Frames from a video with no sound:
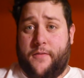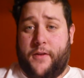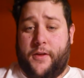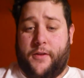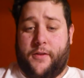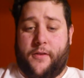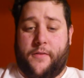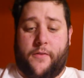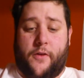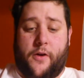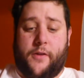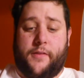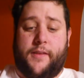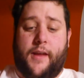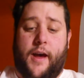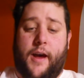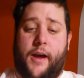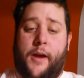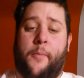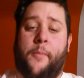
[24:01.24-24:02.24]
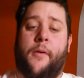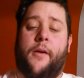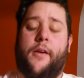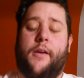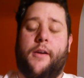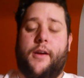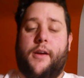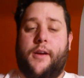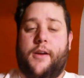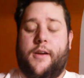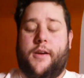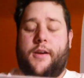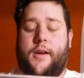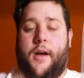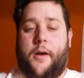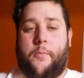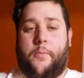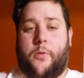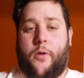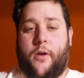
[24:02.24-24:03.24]
villain of all time.
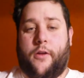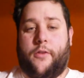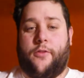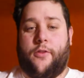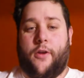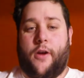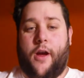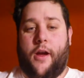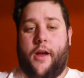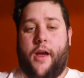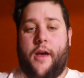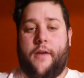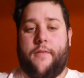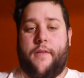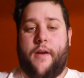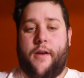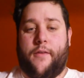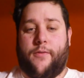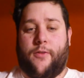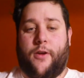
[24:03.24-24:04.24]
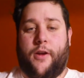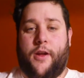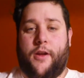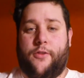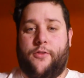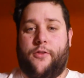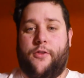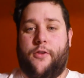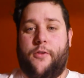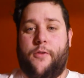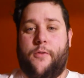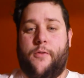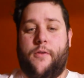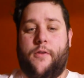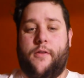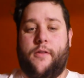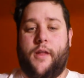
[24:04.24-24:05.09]
I'm pretty sure I have every issue